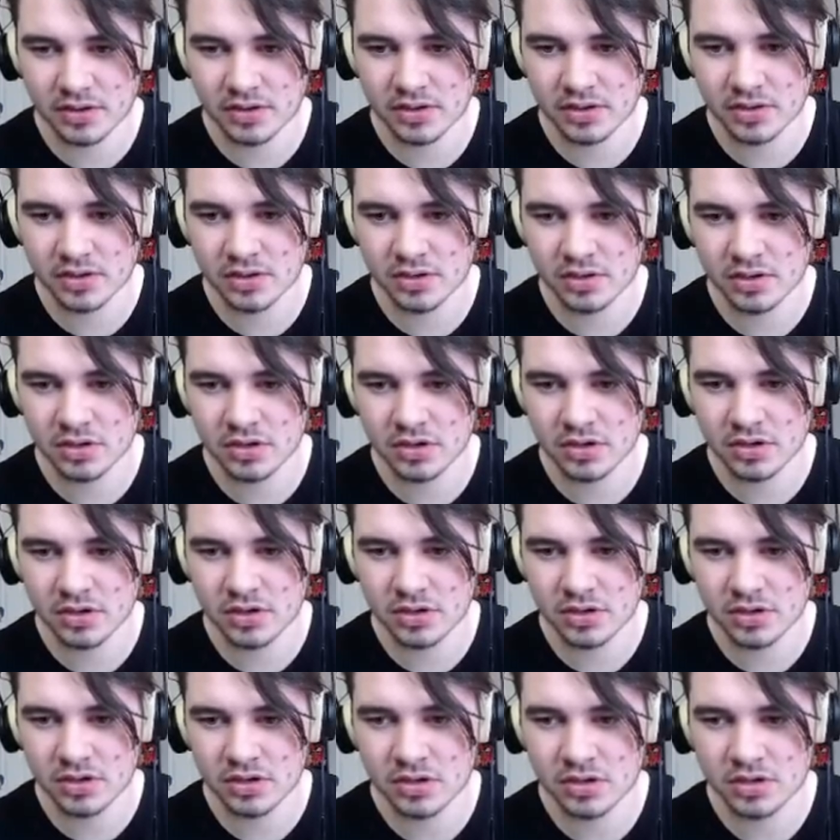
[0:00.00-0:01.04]

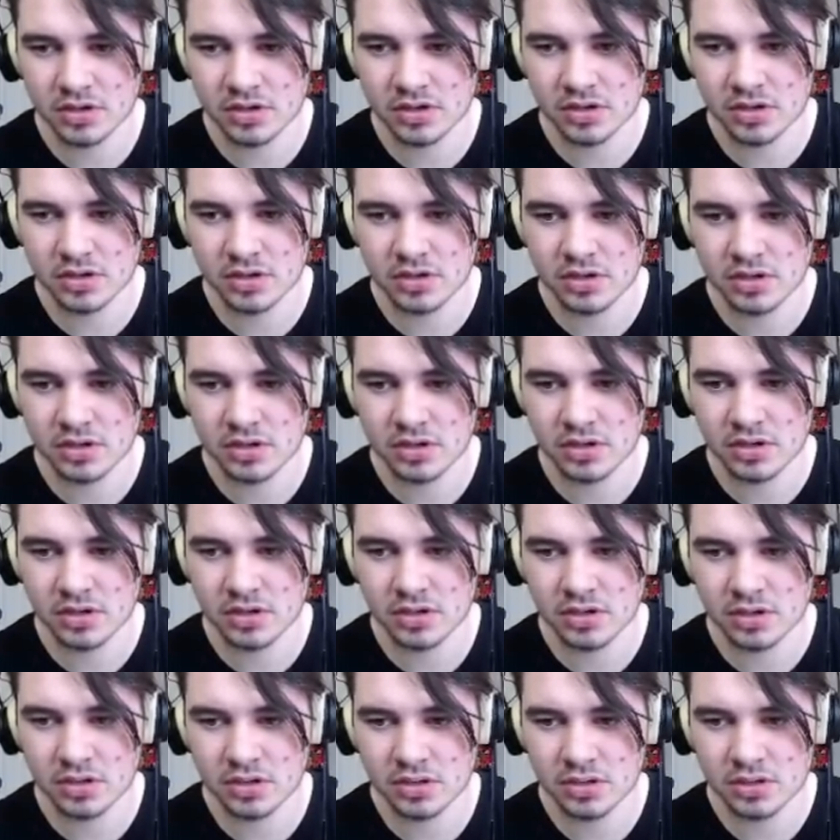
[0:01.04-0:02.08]

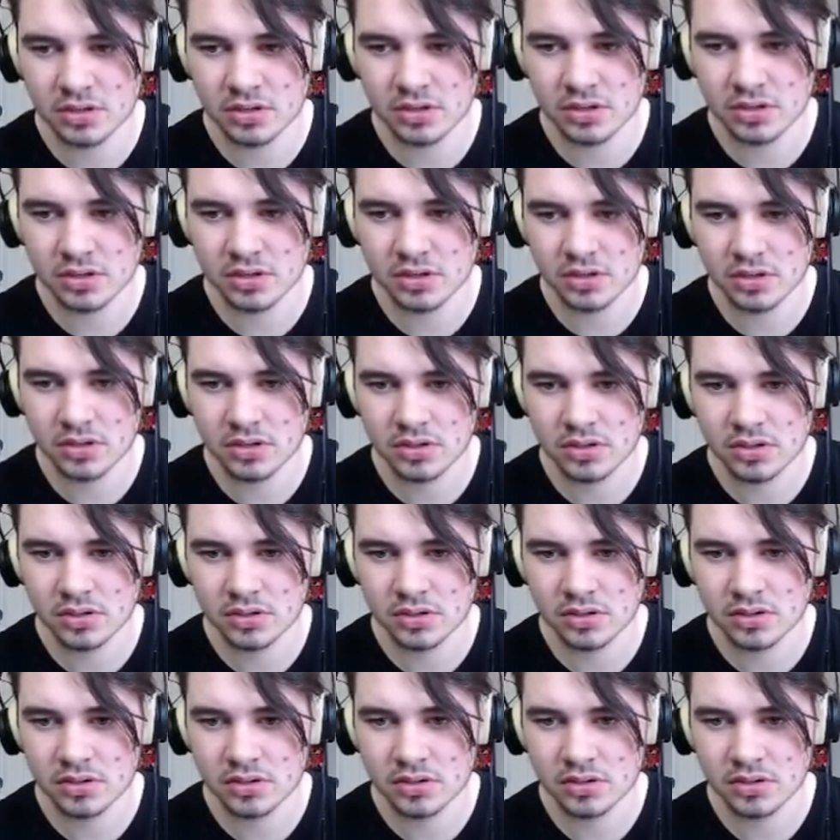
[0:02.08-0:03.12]

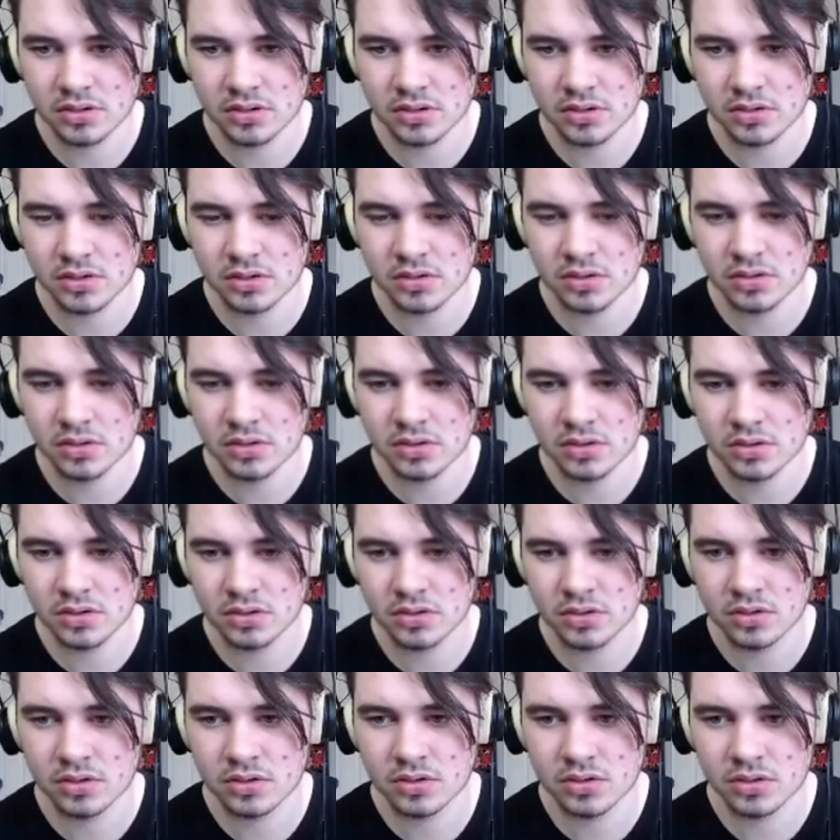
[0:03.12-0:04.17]

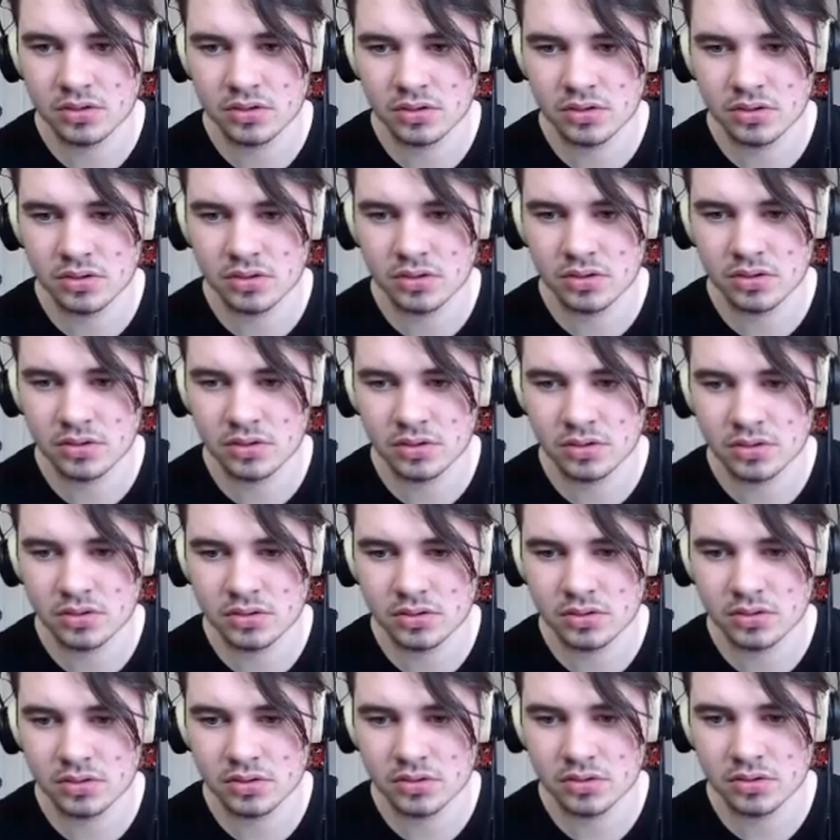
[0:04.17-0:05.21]

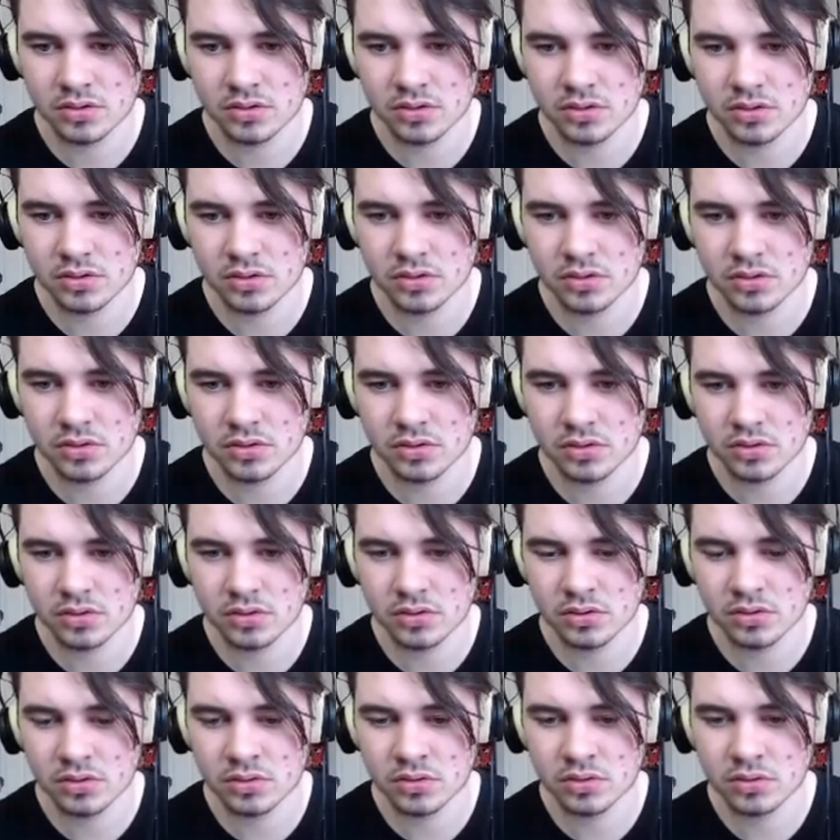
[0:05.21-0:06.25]
(no one is talking)